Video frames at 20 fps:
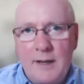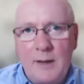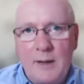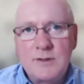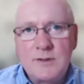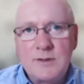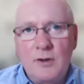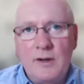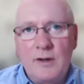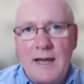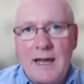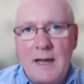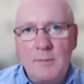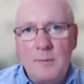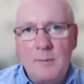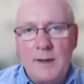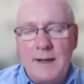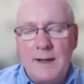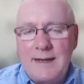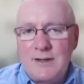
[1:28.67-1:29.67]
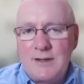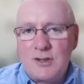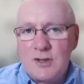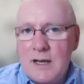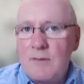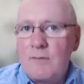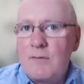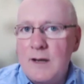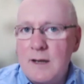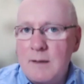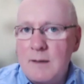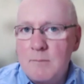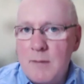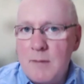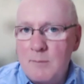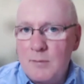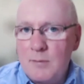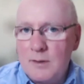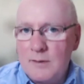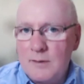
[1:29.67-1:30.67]
It was going to happen by each and every
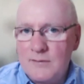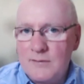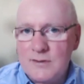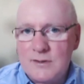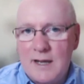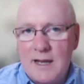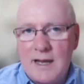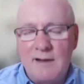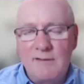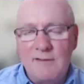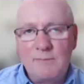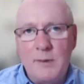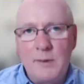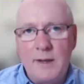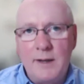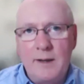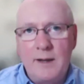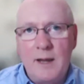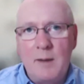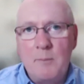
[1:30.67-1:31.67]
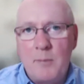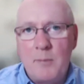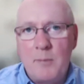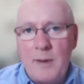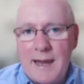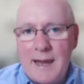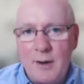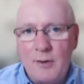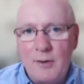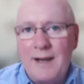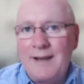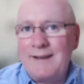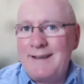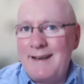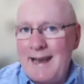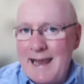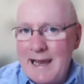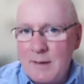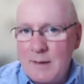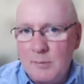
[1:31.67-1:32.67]
member of staff being empowered and
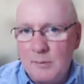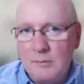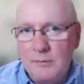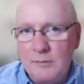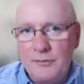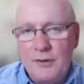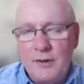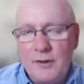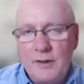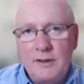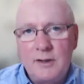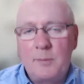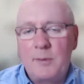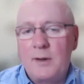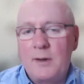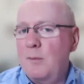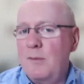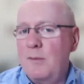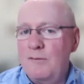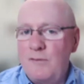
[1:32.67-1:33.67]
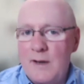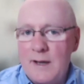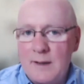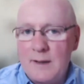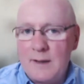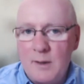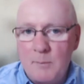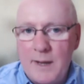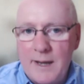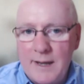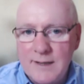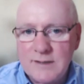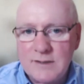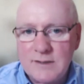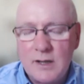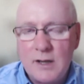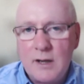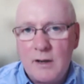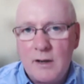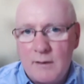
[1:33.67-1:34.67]
enabled to become the best